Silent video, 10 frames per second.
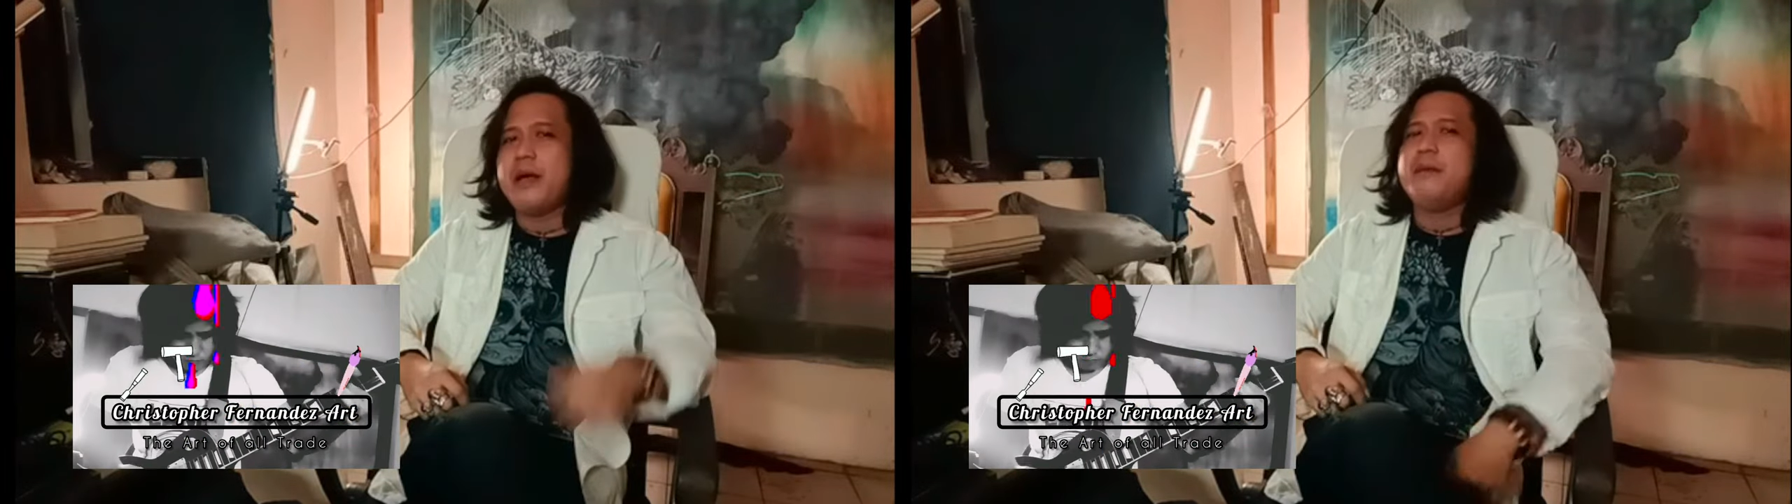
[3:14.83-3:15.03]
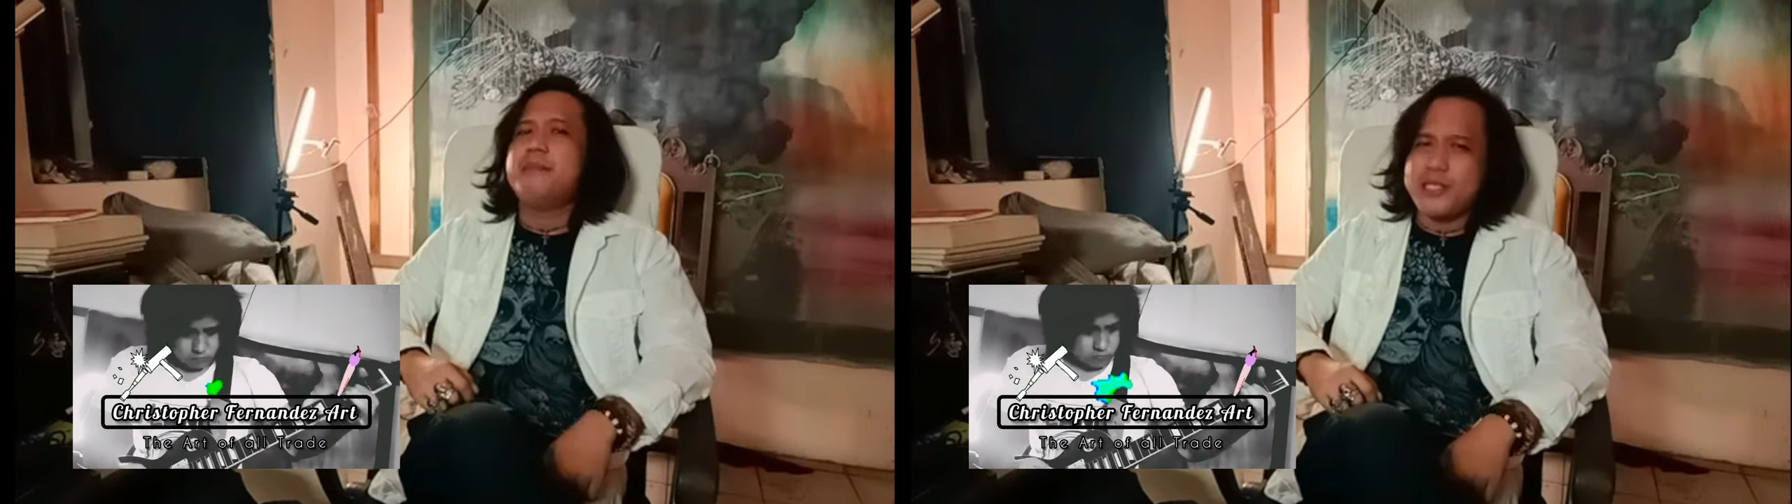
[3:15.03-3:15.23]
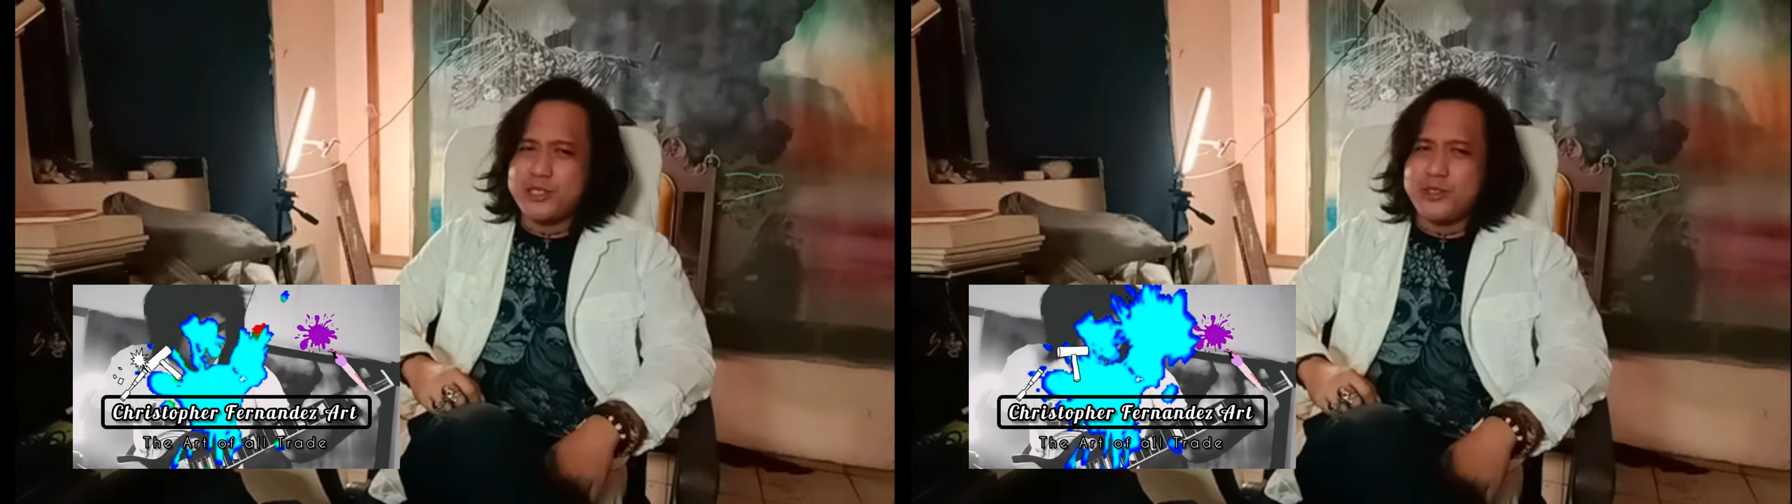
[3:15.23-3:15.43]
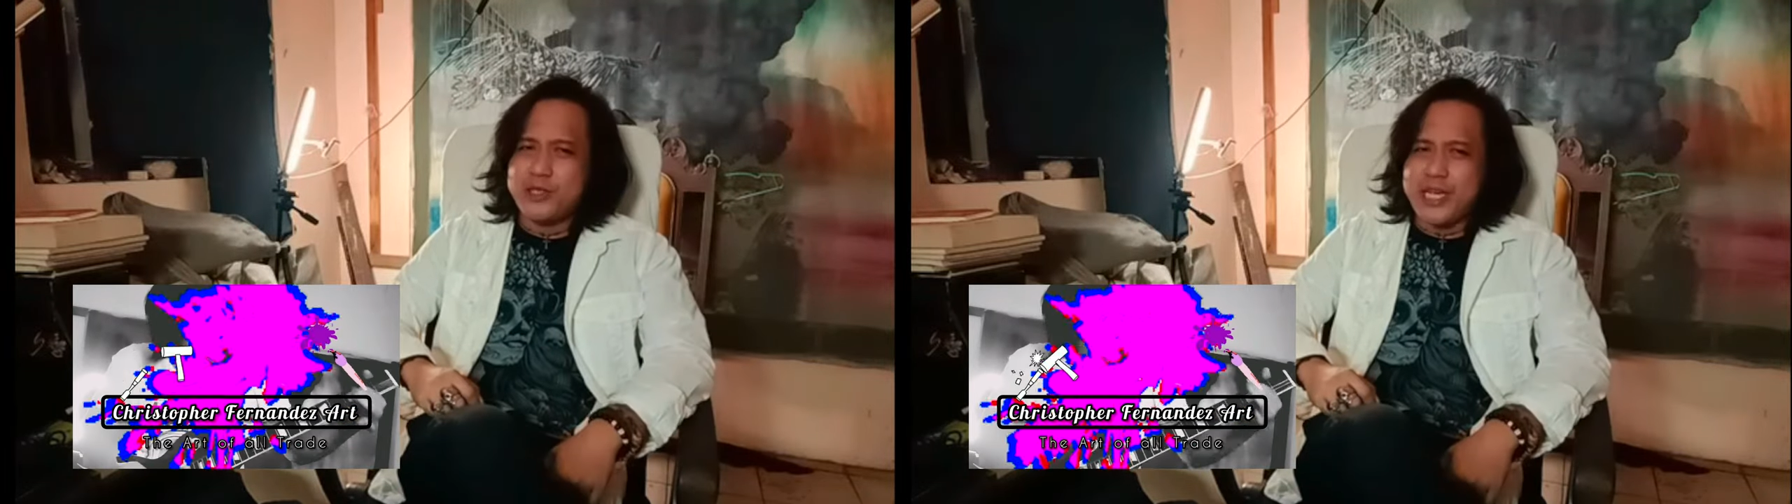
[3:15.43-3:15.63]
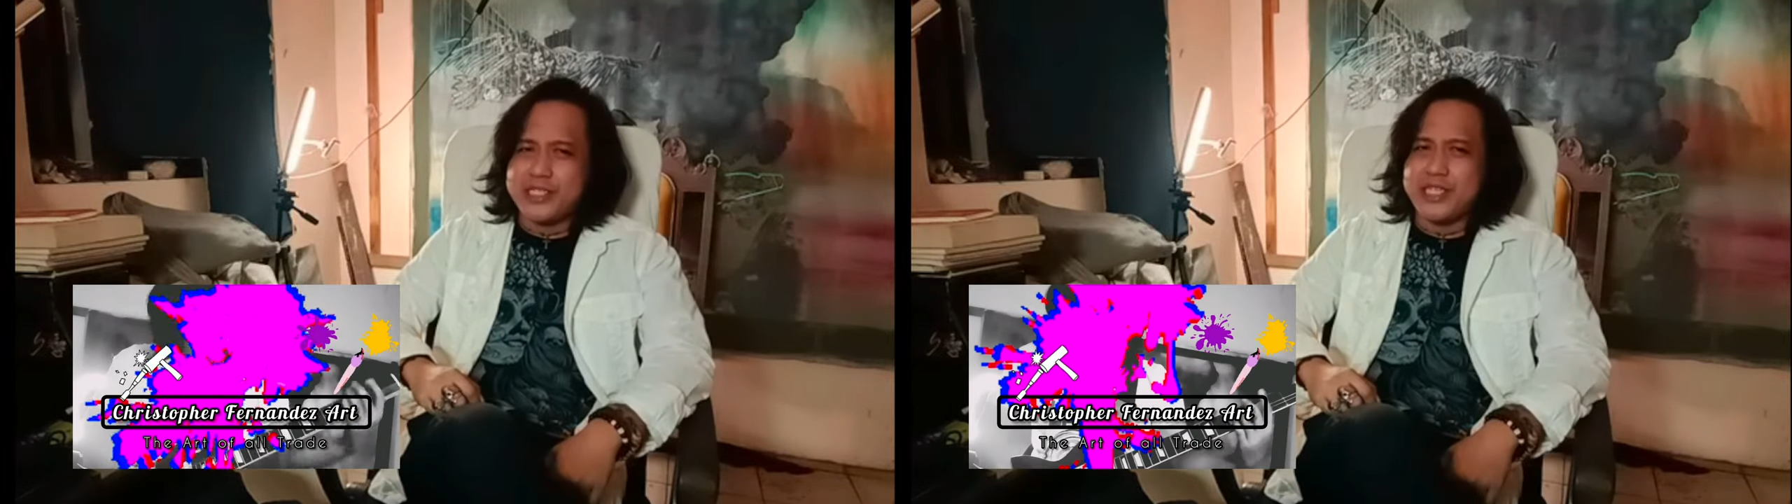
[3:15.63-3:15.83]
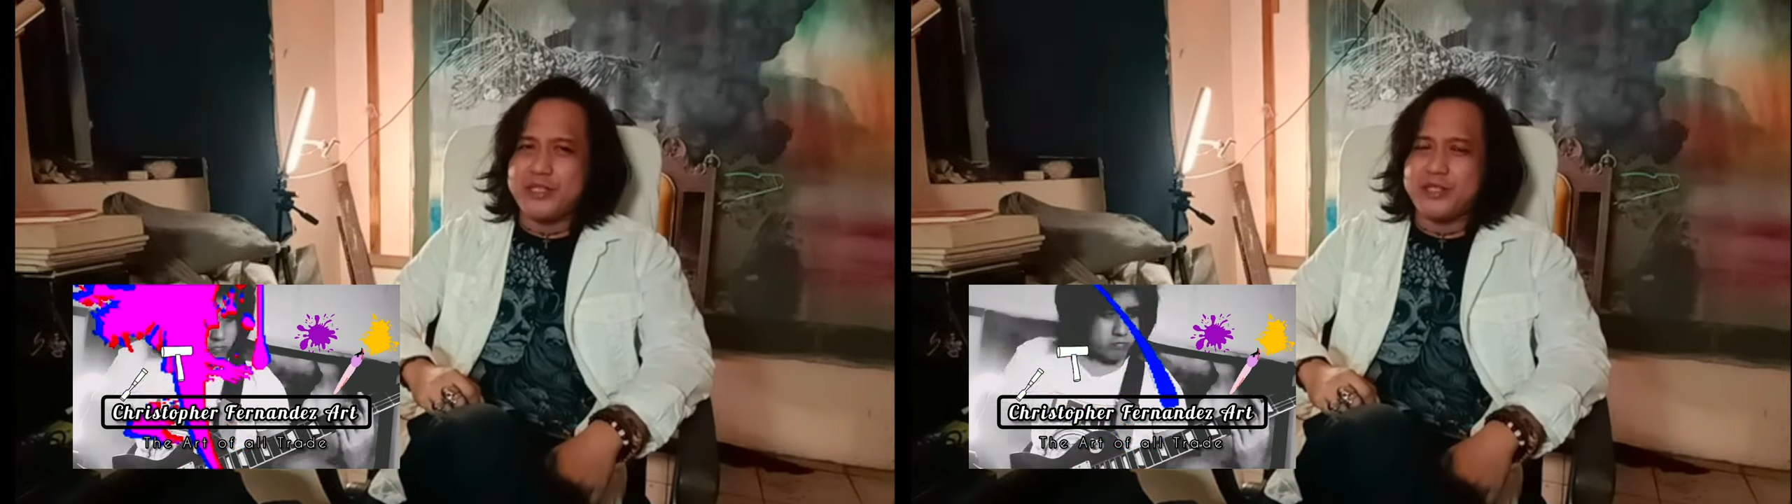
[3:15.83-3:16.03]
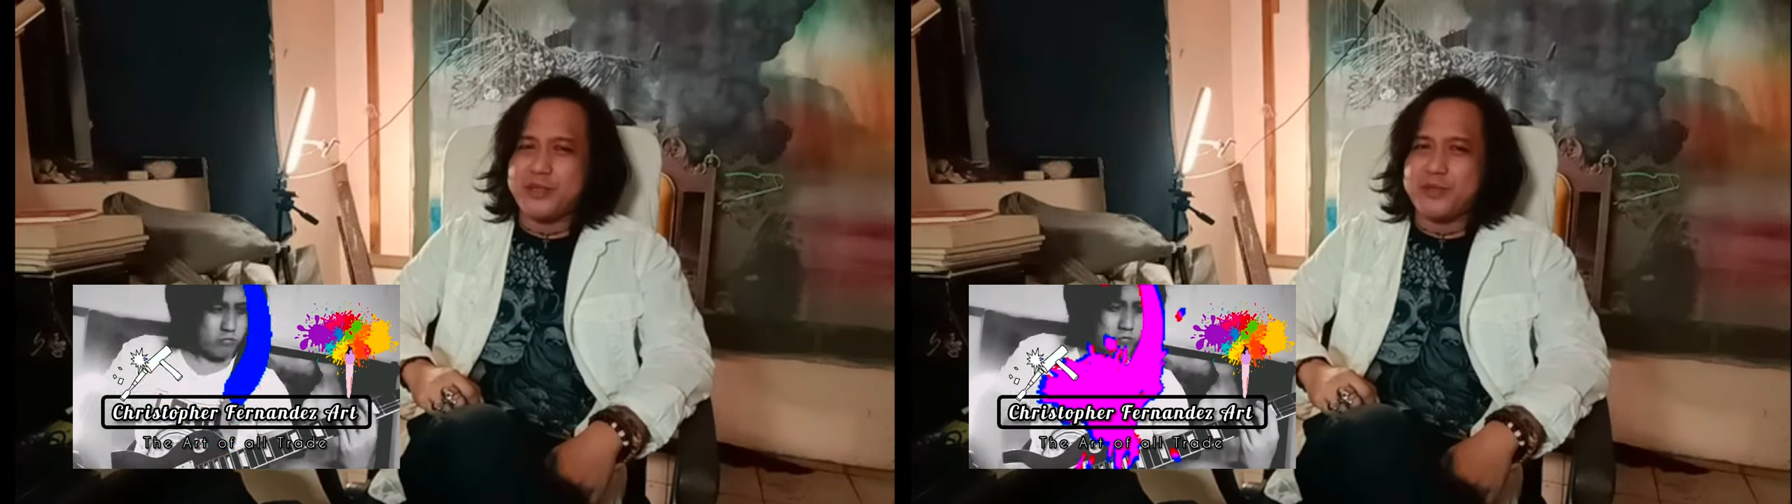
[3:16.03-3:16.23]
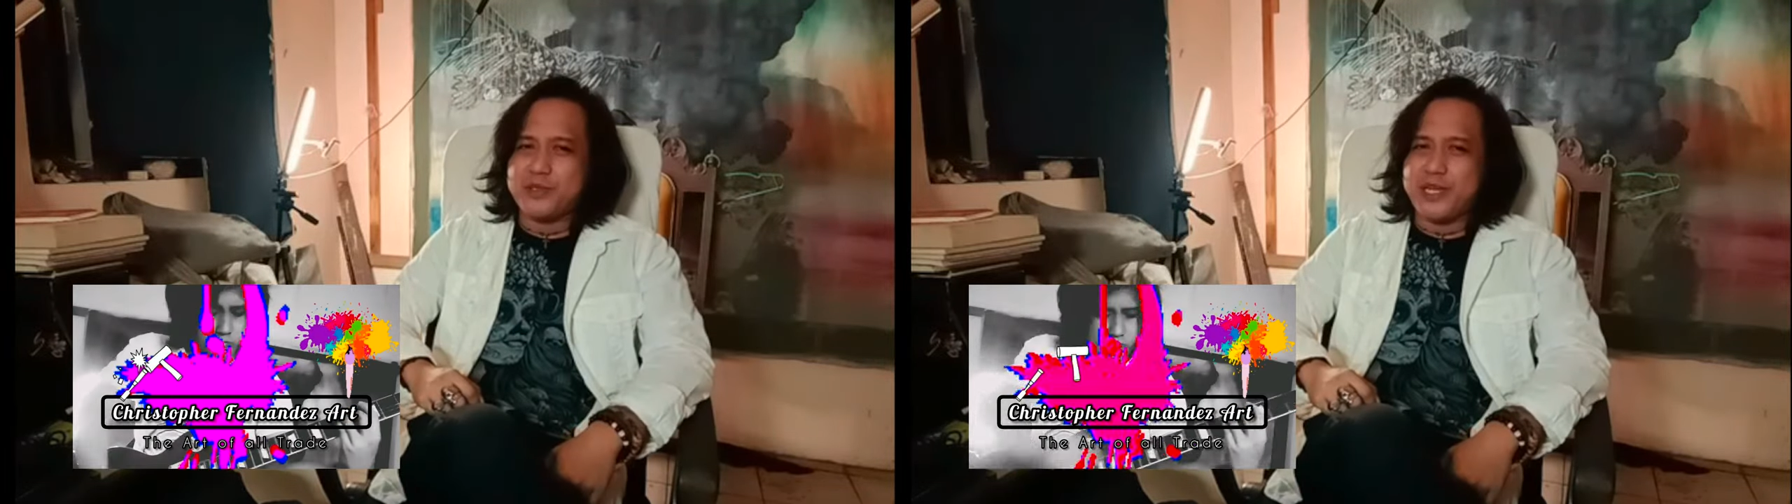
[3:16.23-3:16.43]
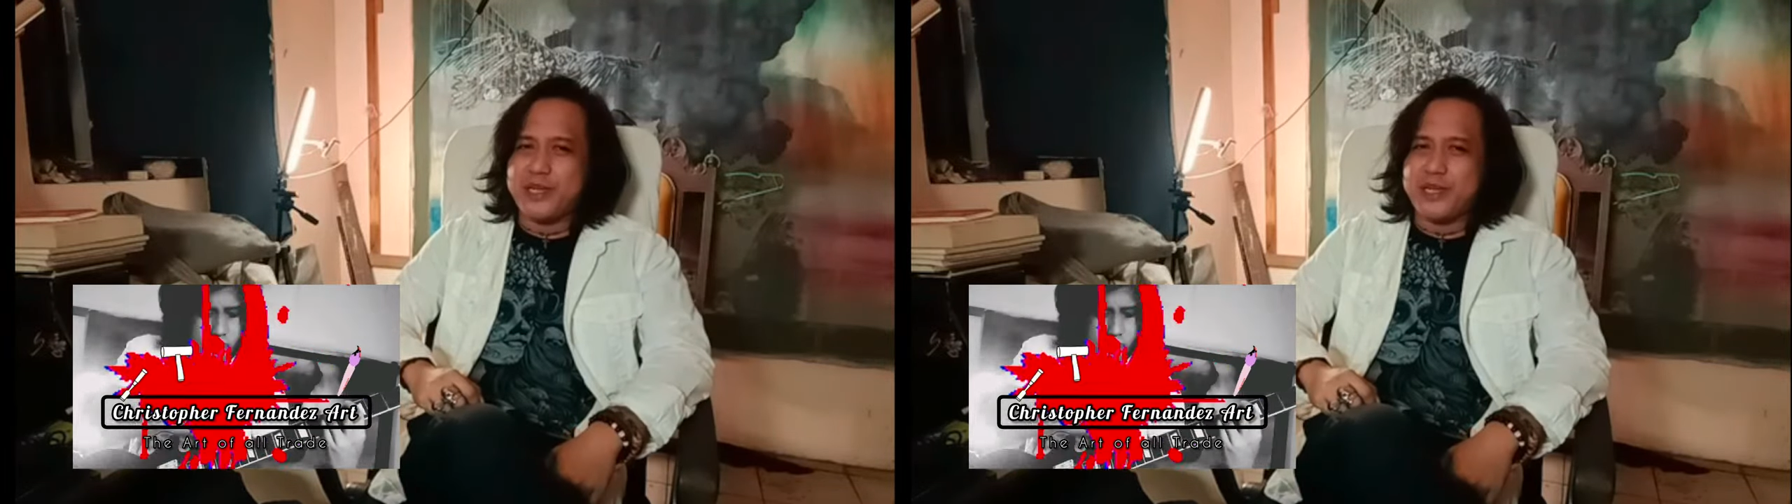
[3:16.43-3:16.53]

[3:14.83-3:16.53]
Please do like, share, and subscribe,